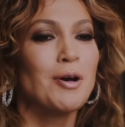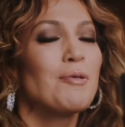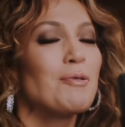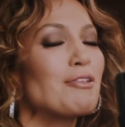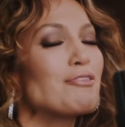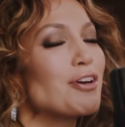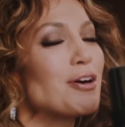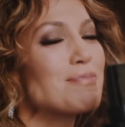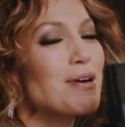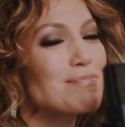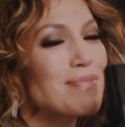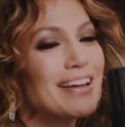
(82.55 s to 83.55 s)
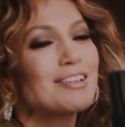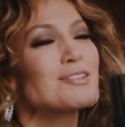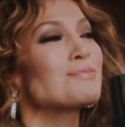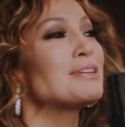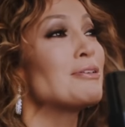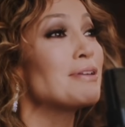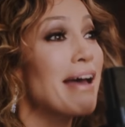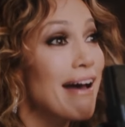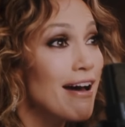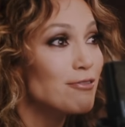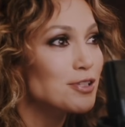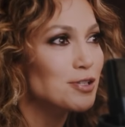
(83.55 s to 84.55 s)
We're from Barbados. We don't
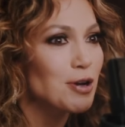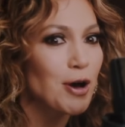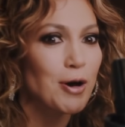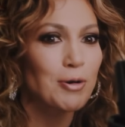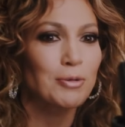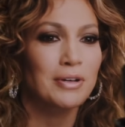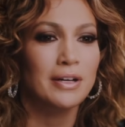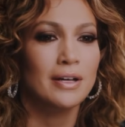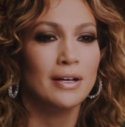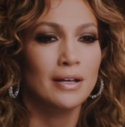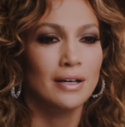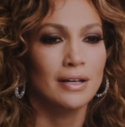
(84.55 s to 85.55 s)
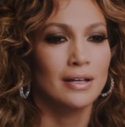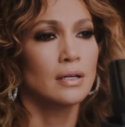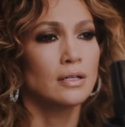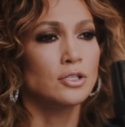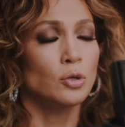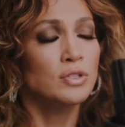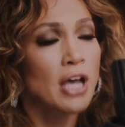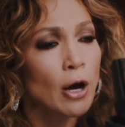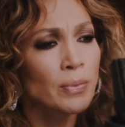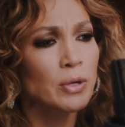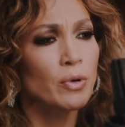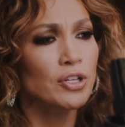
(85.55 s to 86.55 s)
have snow. So
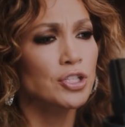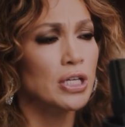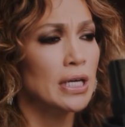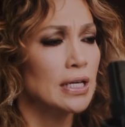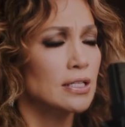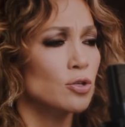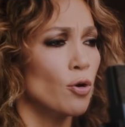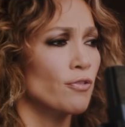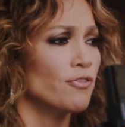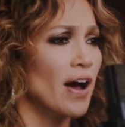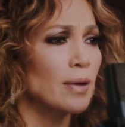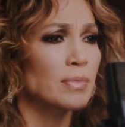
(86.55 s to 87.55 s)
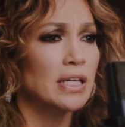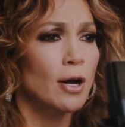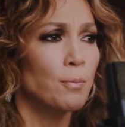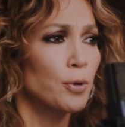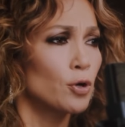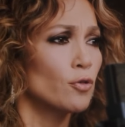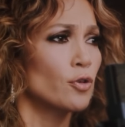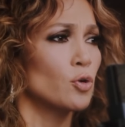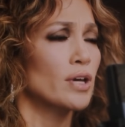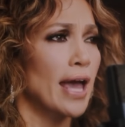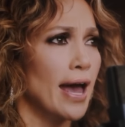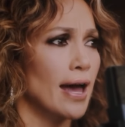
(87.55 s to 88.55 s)
tell me where she is or find me a Boov
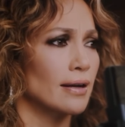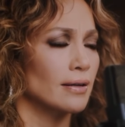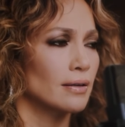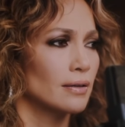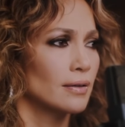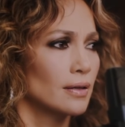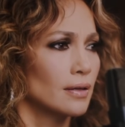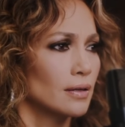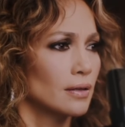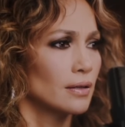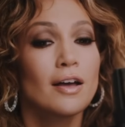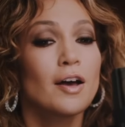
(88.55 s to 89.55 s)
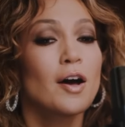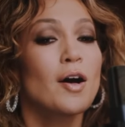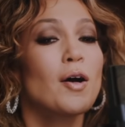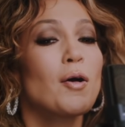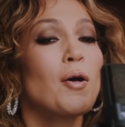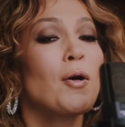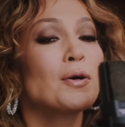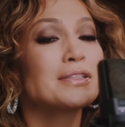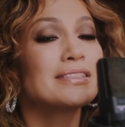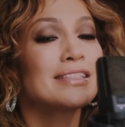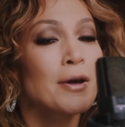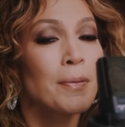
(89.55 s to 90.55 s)
who can. Oh,
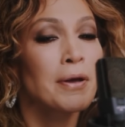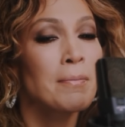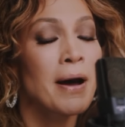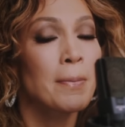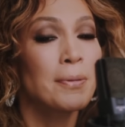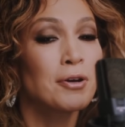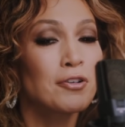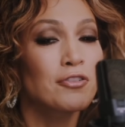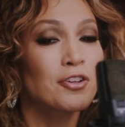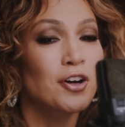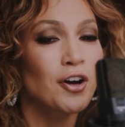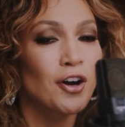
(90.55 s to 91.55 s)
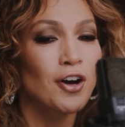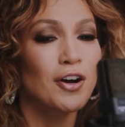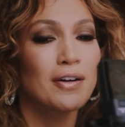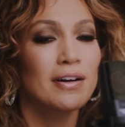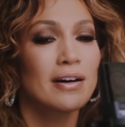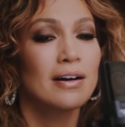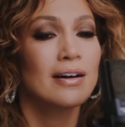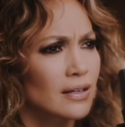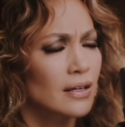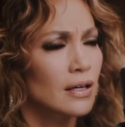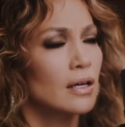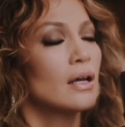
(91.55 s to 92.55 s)
Tippy, my beautiful girl.
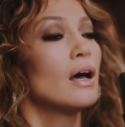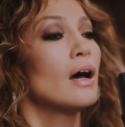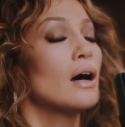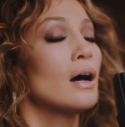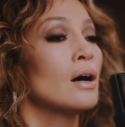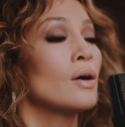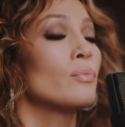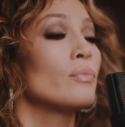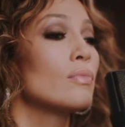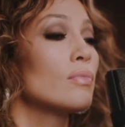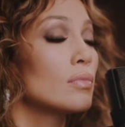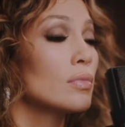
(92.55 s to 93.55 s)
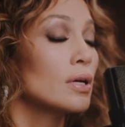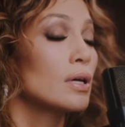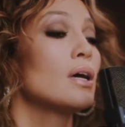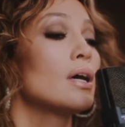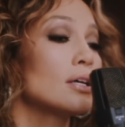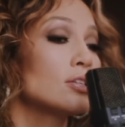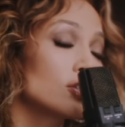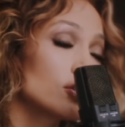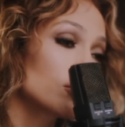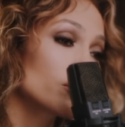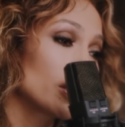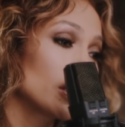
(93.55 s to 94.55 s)
Um,
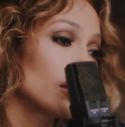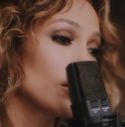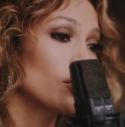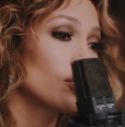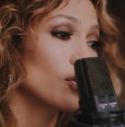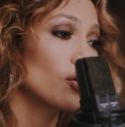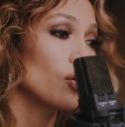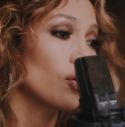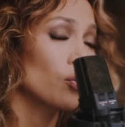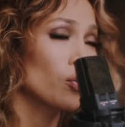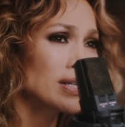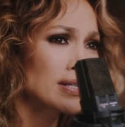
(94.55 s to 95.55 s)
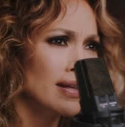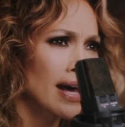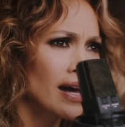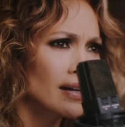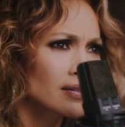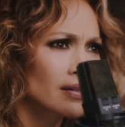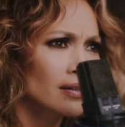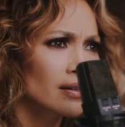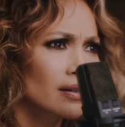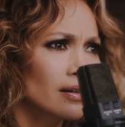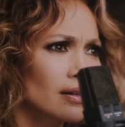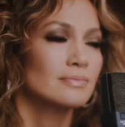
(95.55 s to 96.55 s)
excuse me, what is that?
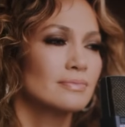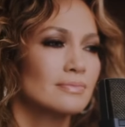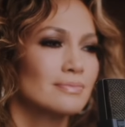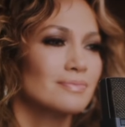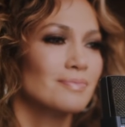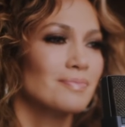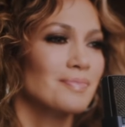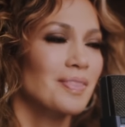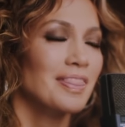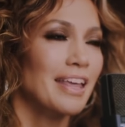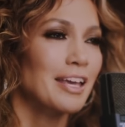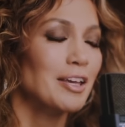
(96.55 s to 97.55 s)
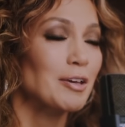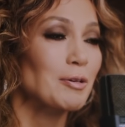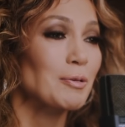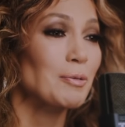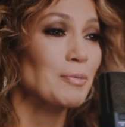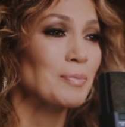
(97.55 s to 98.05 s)
Thank you.